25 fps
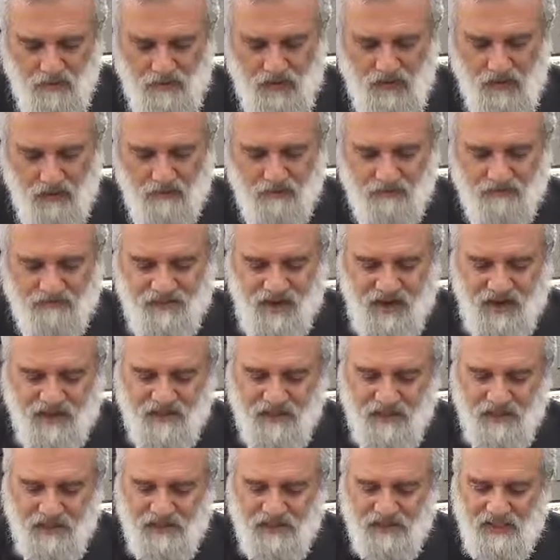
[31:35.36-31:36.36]
Now, the fact
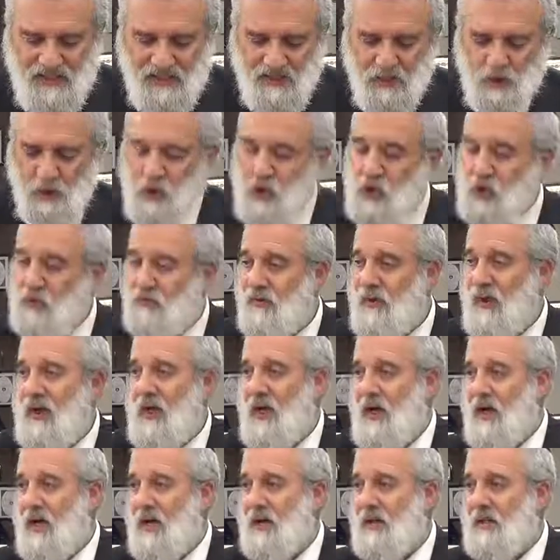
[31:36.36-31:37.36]
that he says Yoshve
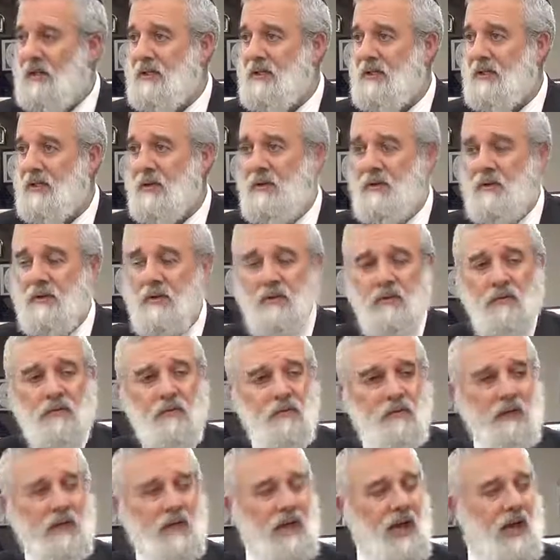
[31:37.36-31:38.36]
Haaretz,
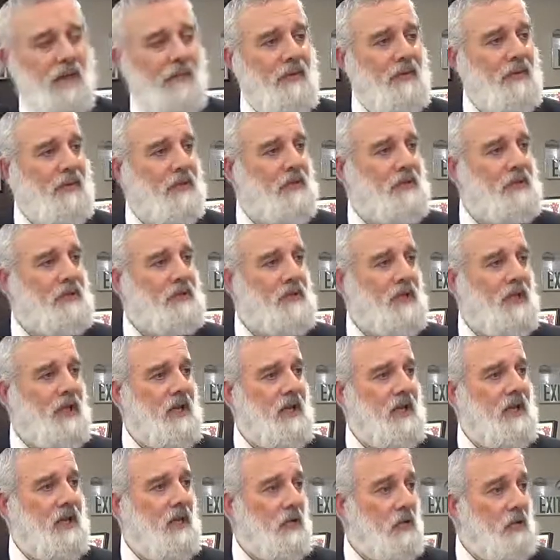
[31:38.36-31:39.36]
the commentaries say,
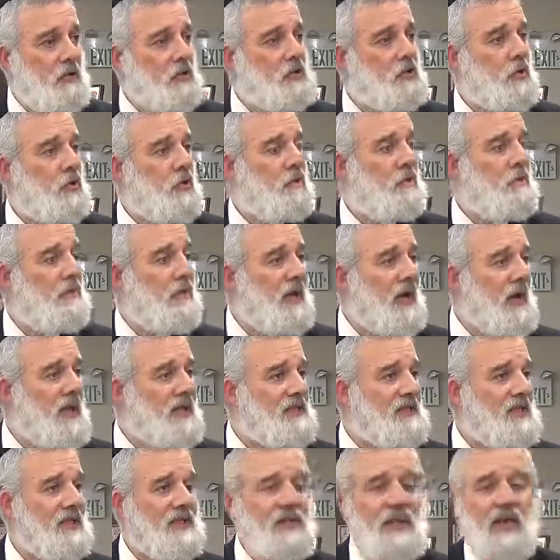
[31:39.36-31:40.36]
it also
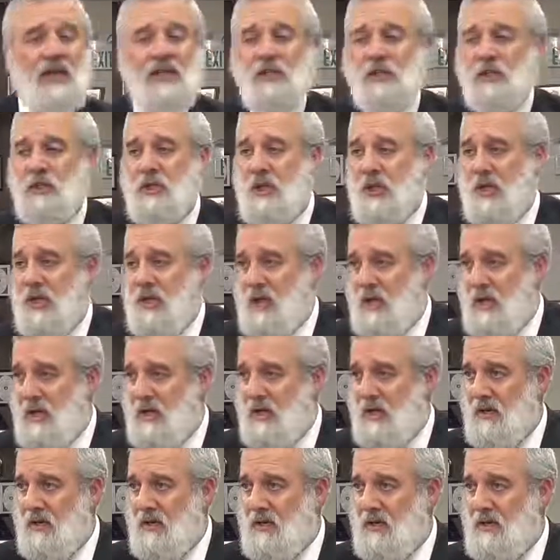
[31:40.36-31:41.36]
implies that the
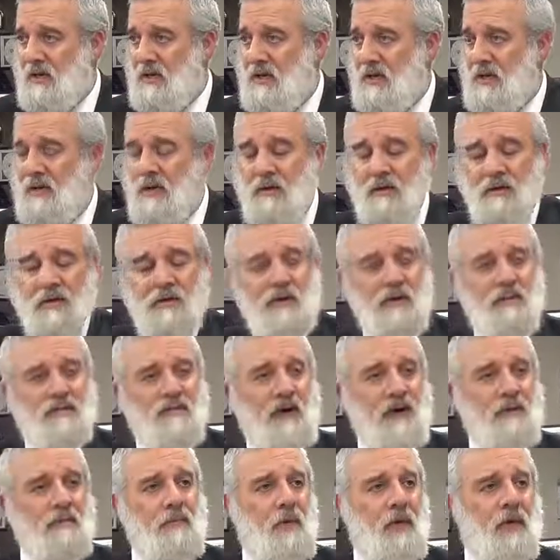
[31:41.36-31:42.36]
hashgacha, the
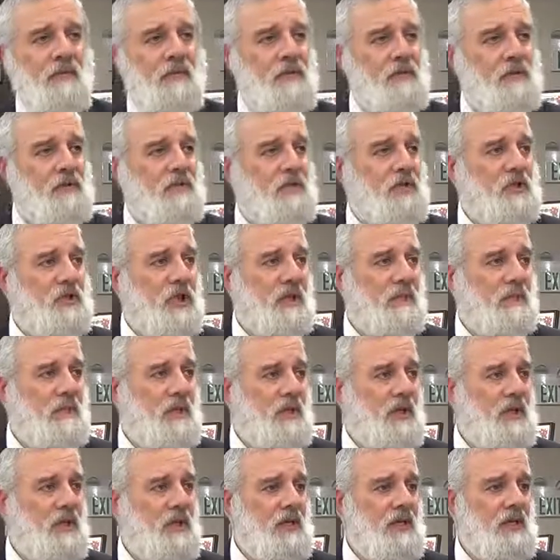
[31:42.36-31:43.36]
divine providence of Hashem,
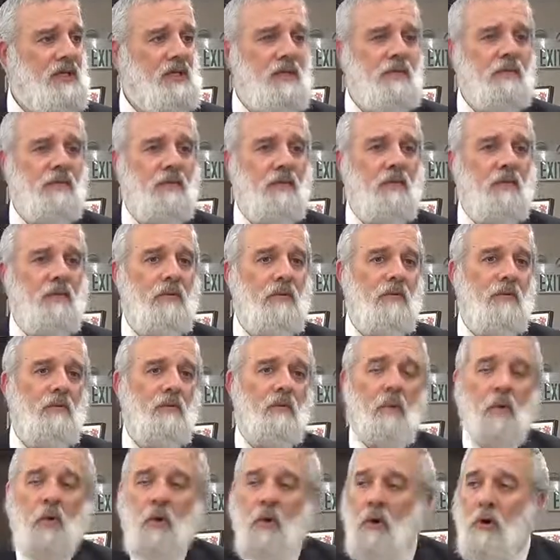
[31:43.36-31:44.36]
is even
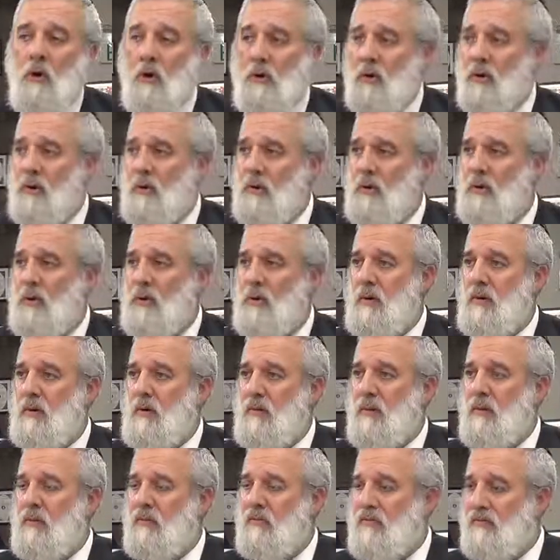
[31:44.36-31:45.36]
more
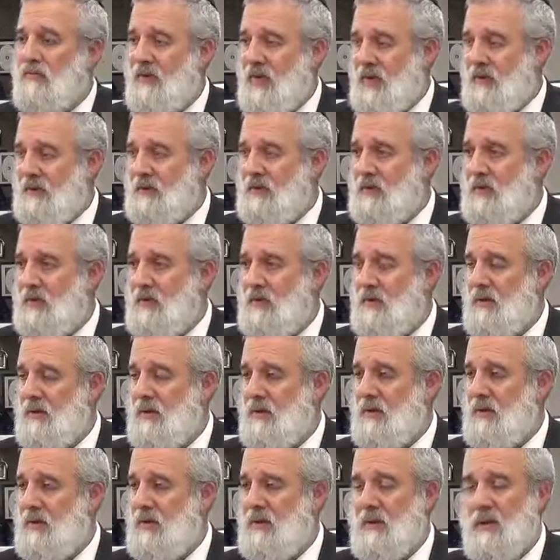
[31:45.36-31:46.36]
felt
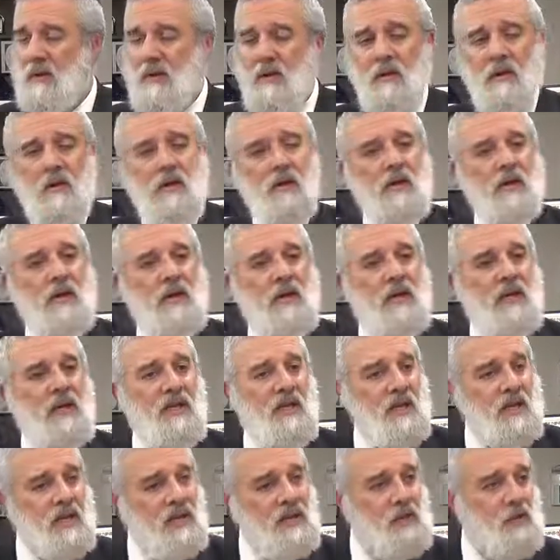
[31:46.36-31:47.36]

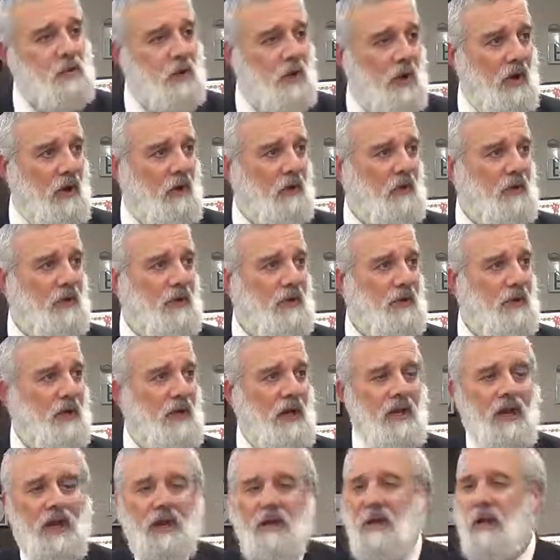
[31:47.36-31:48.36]
in Israel than
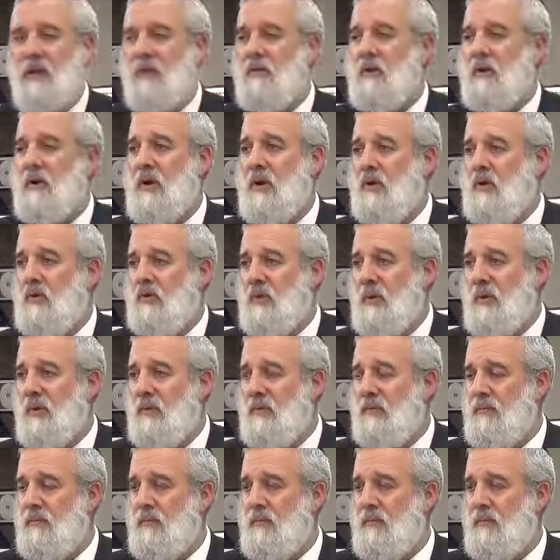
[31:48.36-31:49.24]
in any other country.